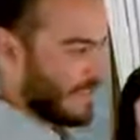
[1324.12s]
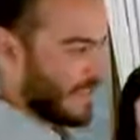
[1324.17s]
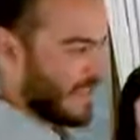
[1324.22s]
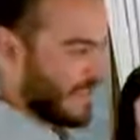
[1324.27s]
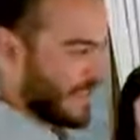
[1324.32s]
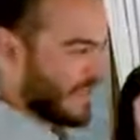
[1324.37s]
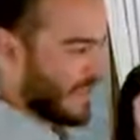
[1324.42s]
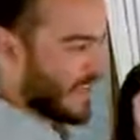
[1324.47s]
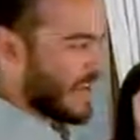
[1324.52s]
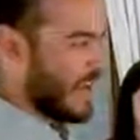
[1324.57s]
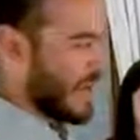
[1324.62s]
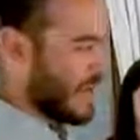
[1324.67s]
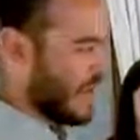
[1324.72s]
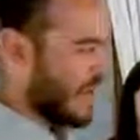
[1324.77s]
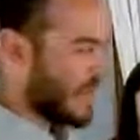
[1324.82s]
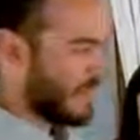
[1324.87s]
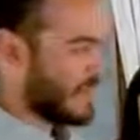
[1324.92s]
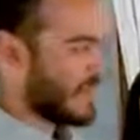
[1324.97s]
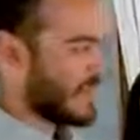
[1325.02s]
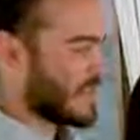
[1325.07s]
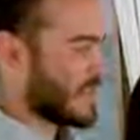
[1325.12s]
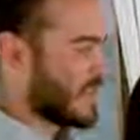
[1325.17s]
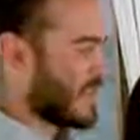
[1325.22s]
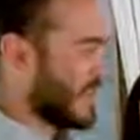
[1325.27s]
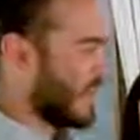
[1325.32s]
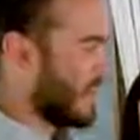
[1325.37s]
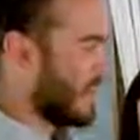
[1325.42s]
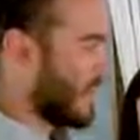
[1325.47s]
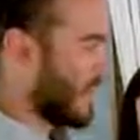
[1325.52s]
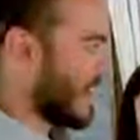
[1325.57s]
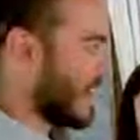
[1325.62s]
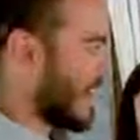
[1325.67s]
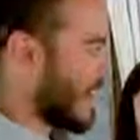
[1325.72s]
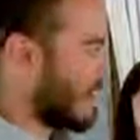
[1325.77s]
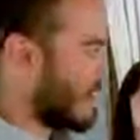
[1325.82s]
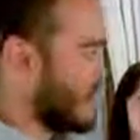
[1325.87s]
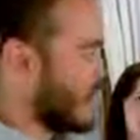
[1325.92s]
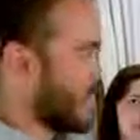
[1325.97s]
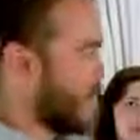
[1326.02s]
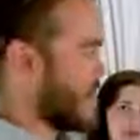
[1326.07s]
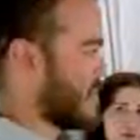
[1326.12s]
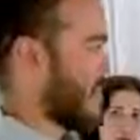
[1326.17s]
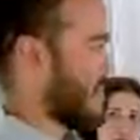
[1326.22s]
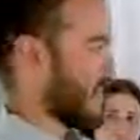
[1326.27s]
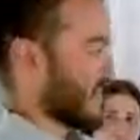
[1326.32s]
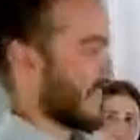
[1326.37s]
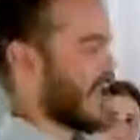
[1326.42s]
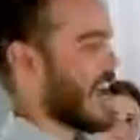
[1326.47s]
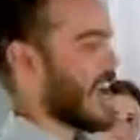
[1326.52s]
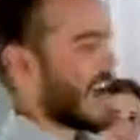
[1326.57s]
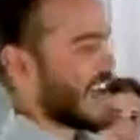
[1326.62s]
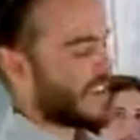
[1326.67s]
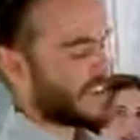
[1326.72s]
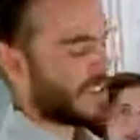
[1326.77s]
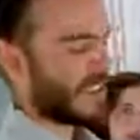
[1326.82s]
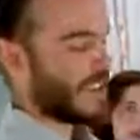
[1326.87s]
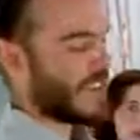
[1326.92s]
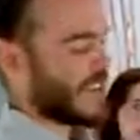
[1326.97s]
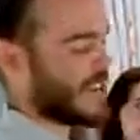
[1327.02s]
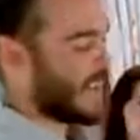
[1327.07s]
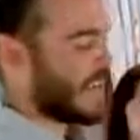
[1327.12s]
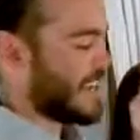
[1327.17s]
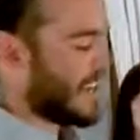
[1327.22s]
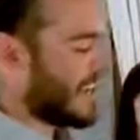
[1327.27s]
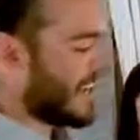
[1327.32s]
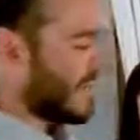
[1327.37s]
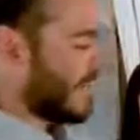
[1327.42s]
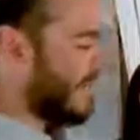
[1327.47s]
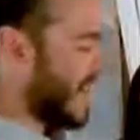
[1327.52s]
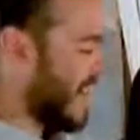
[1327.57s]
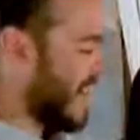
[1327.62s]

specific items, like an RV specific latch, like you're gonna